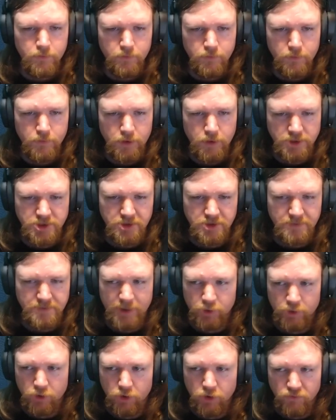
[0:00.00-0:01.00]
I
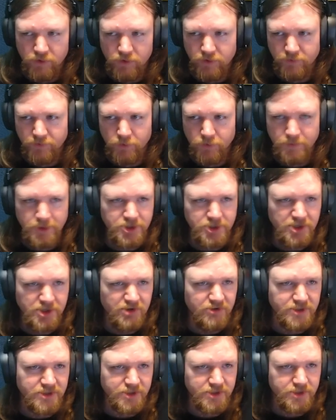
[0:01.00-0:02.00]
somehow got rid of your
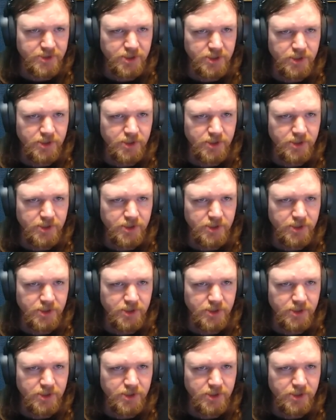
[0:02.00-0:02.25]
mercenaries at sea.